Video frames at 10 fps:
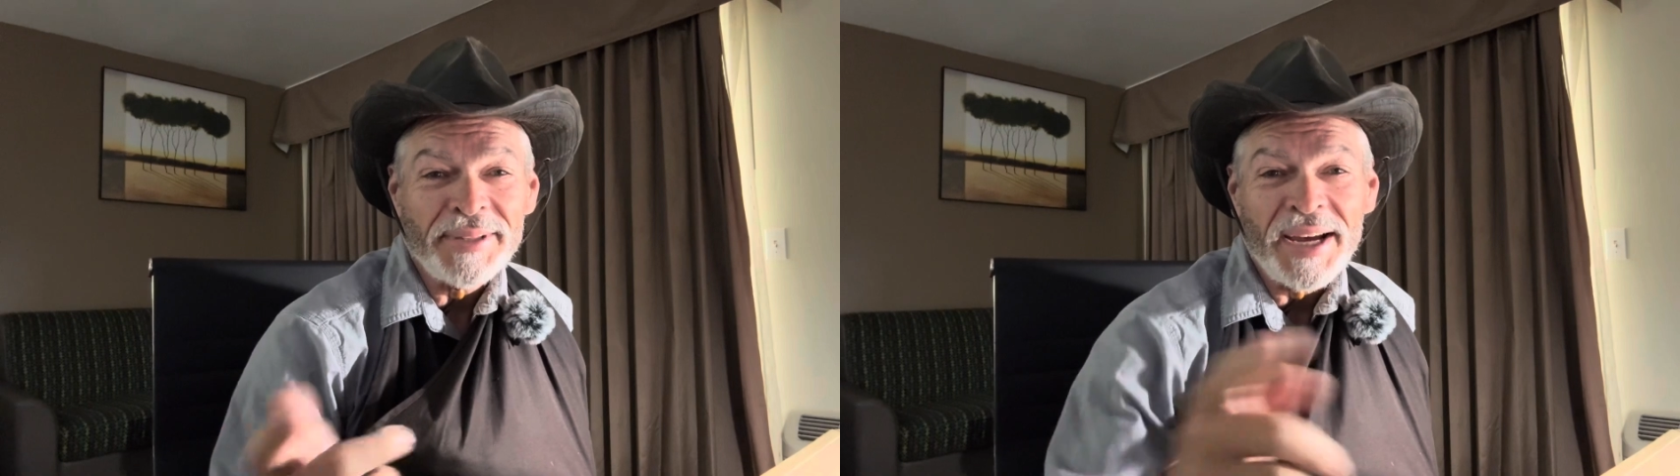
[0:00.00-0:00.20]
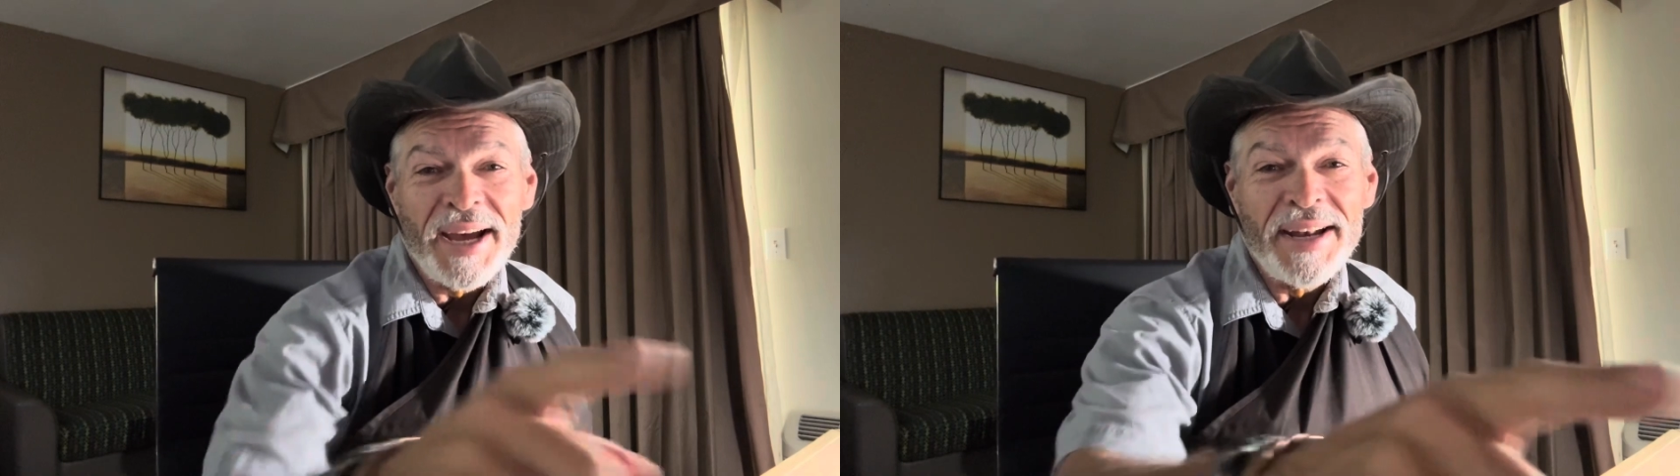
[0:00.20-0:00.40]

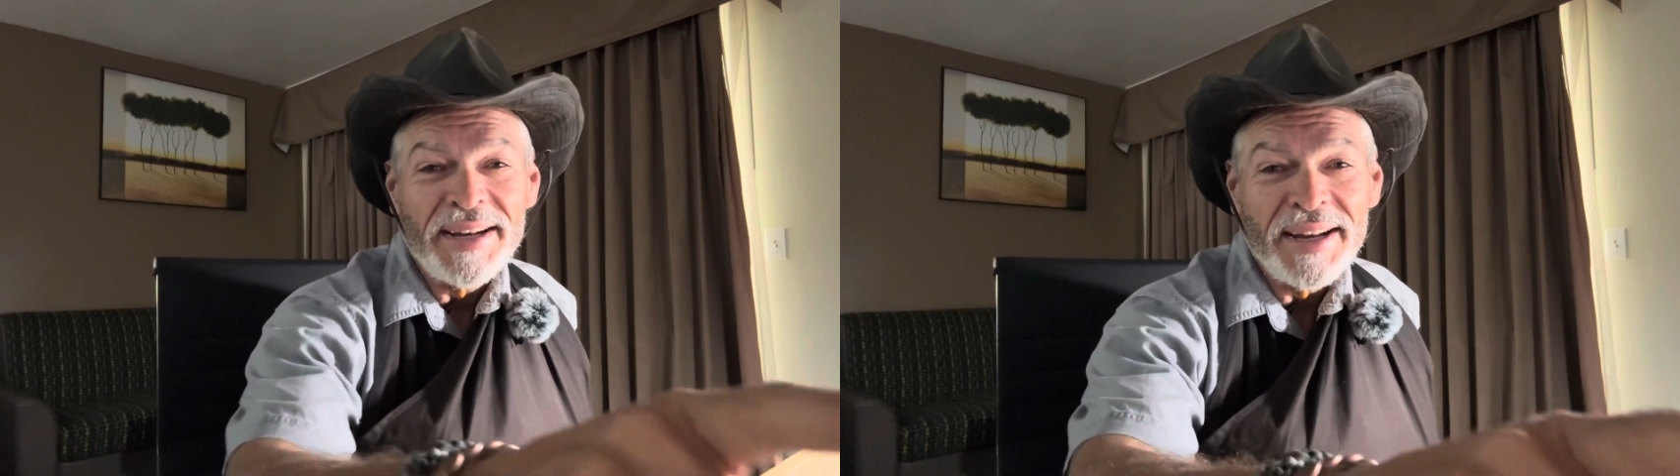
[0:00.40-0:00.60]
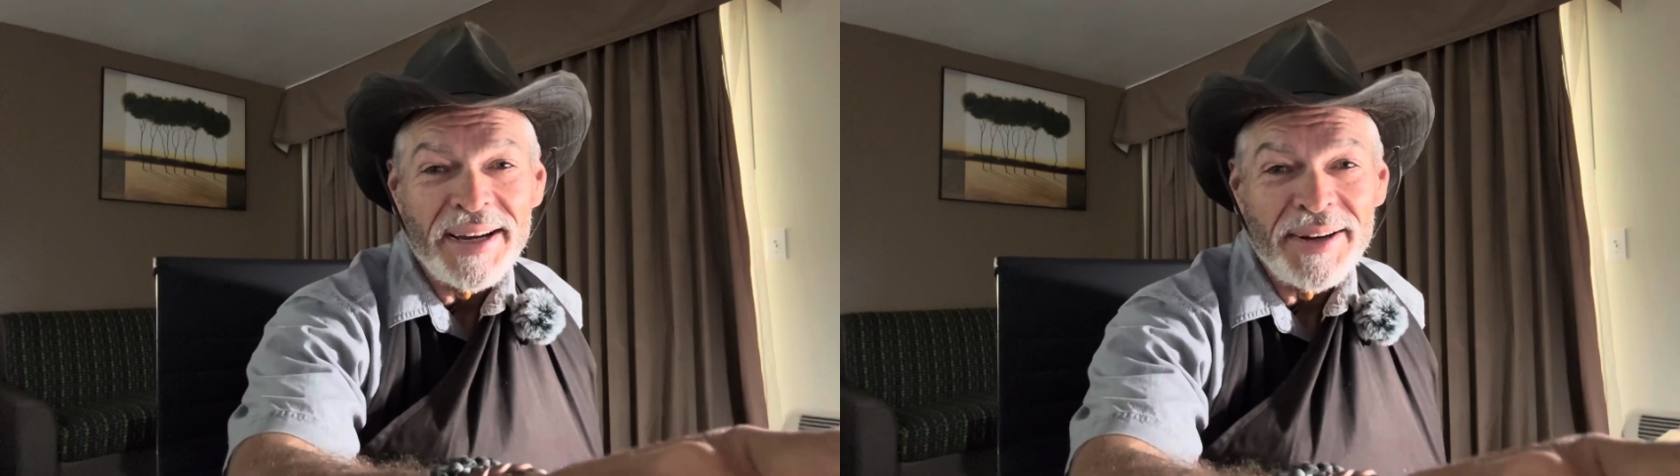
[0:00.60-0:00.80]

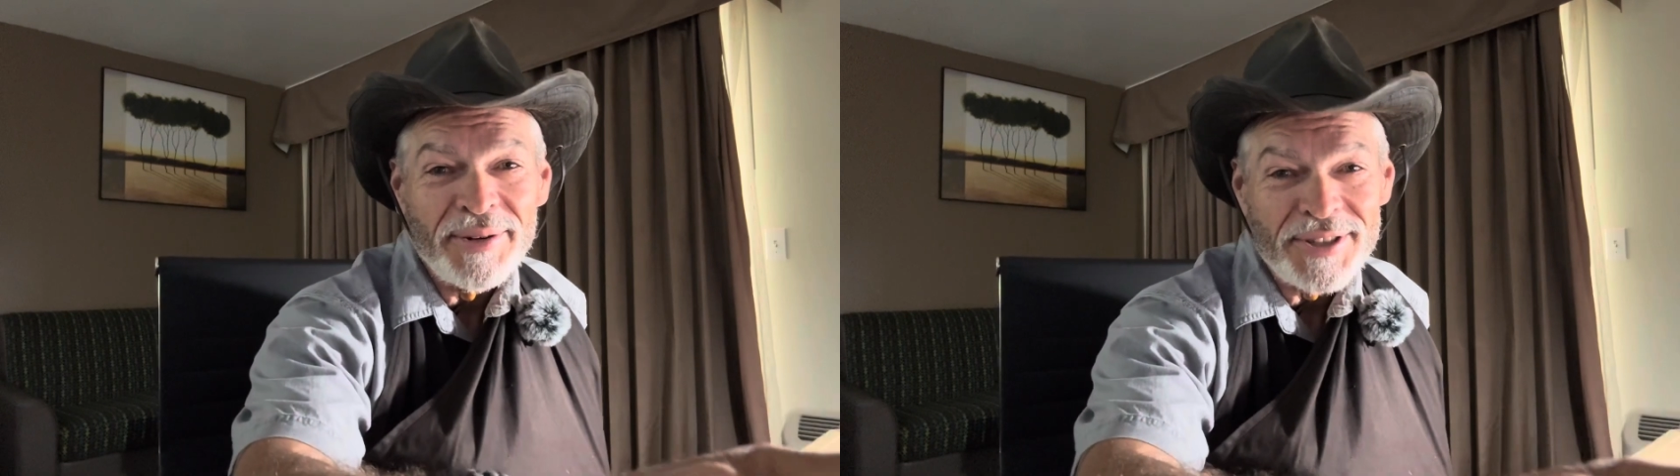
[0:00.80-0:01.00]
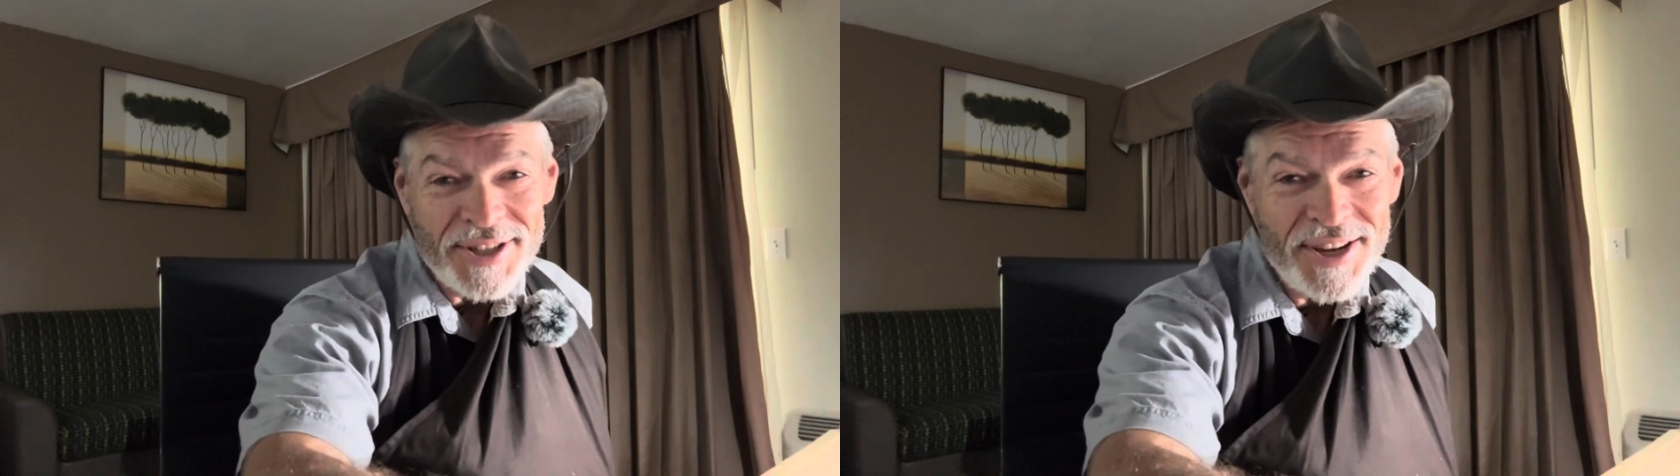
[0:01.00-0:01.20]
and
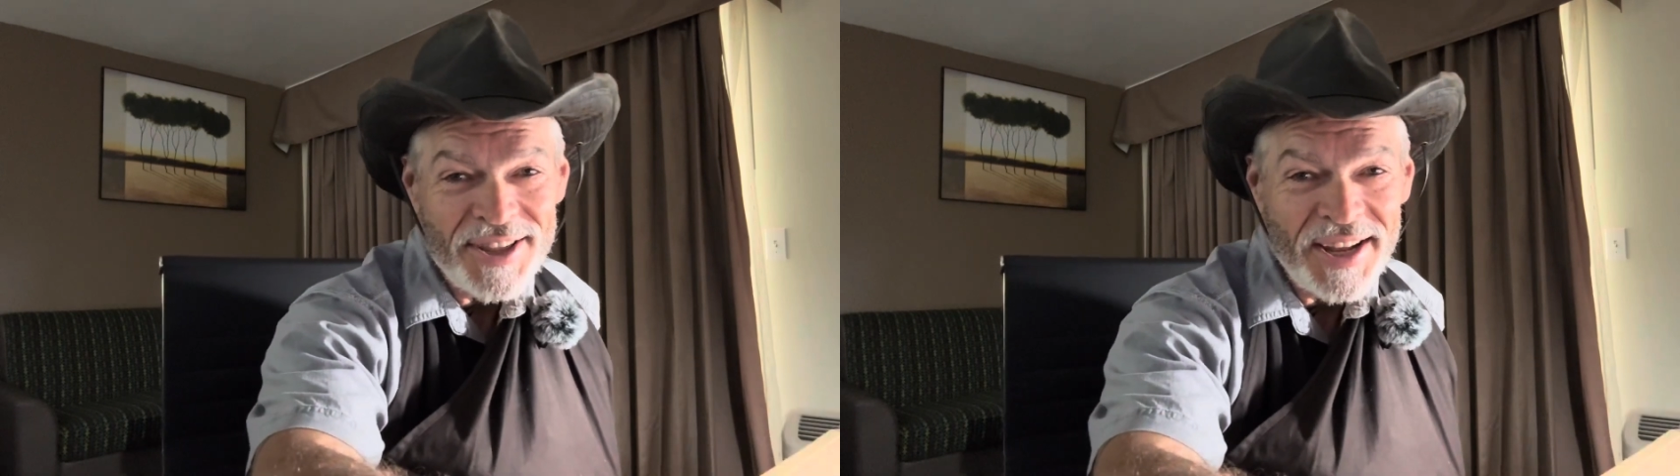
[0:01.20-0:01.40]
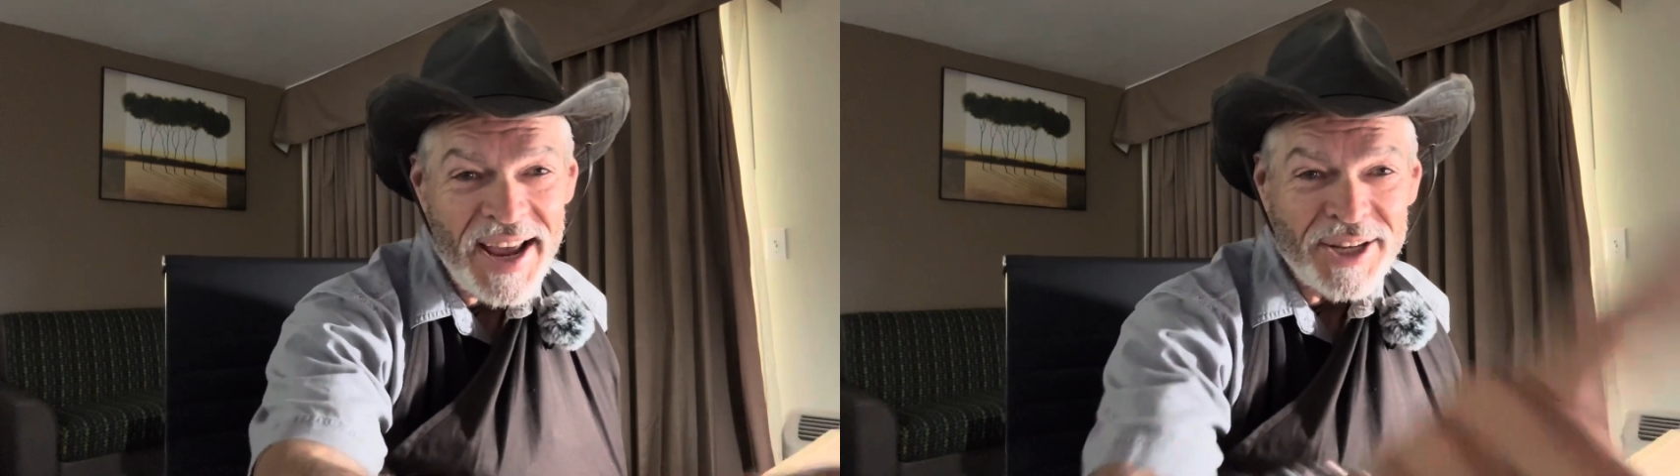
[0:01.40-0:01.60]
we'll see you in
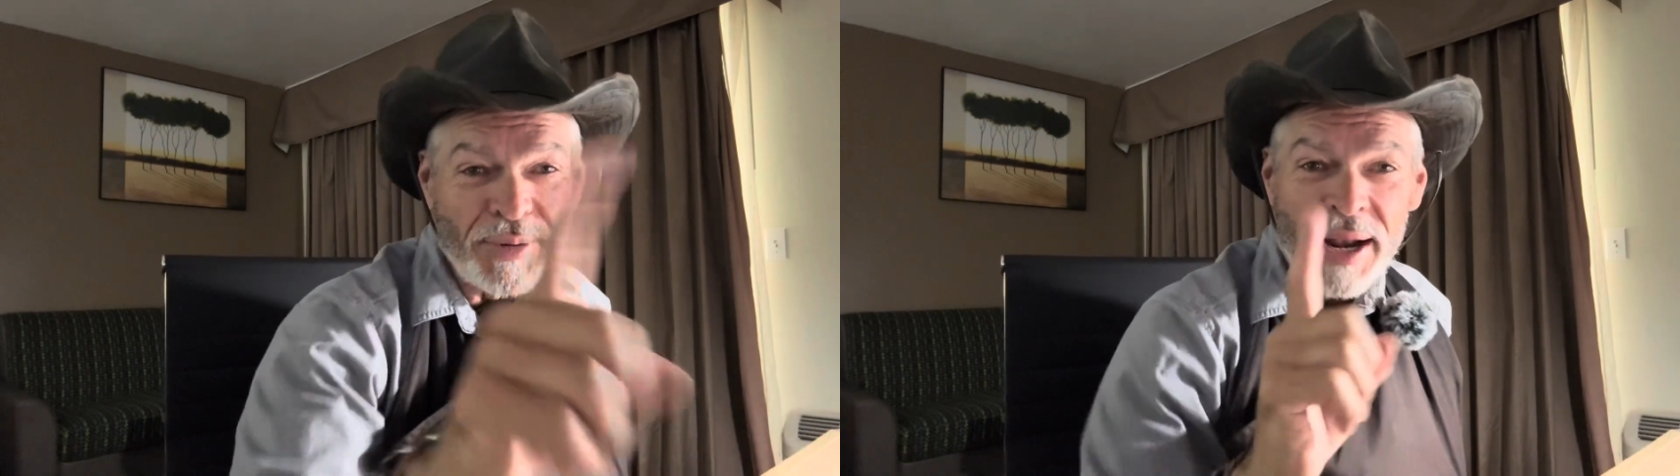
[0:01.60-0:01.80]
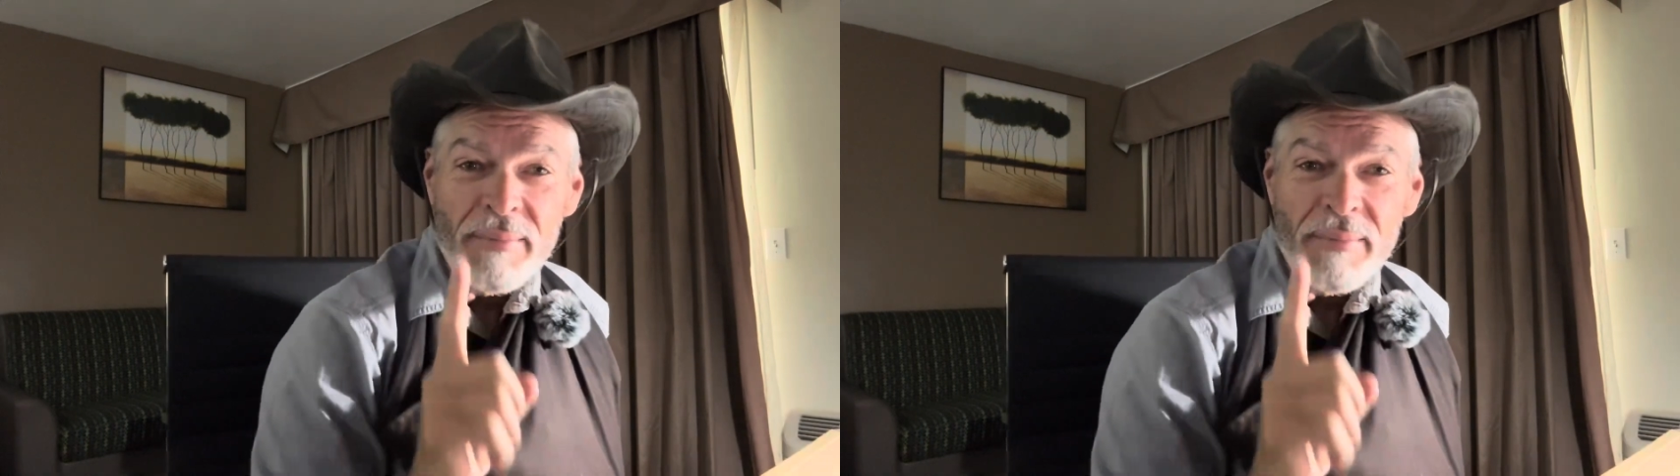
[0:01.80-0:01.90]
the next one.